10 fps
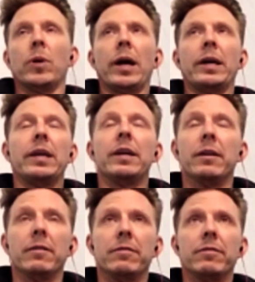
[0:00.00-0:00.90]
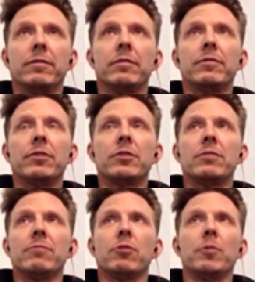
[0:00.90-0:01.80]
what I give first
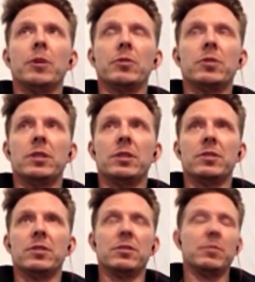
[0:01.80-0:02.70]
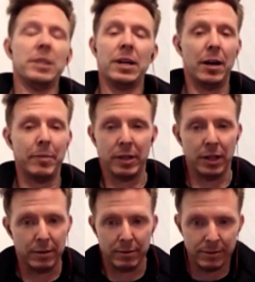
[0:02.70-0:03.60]
and foremost is is my time
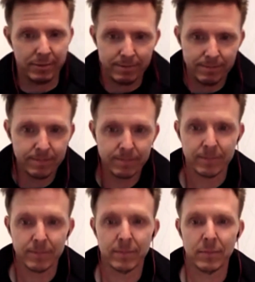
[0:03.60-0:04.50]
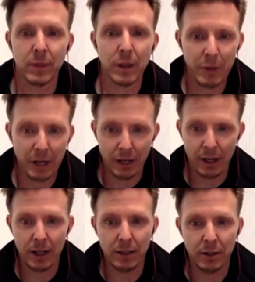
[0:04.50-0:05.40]
and love. I mean,
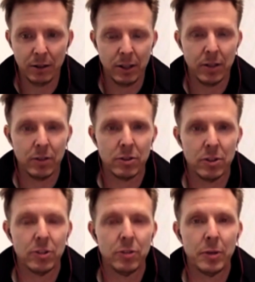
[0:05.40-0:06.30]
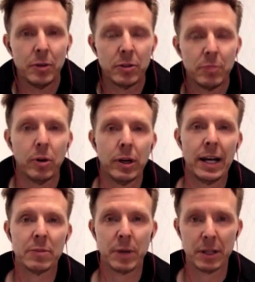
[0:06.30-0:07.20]
I, I learned that those are the two most
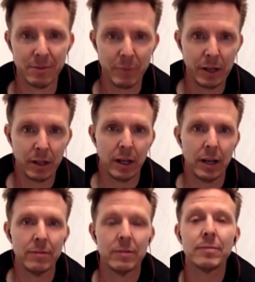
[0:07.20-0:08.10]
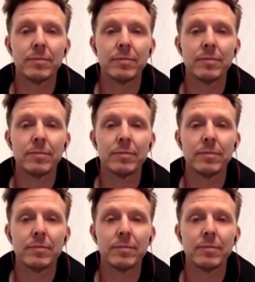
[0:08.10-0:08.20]
important aspects of being alive.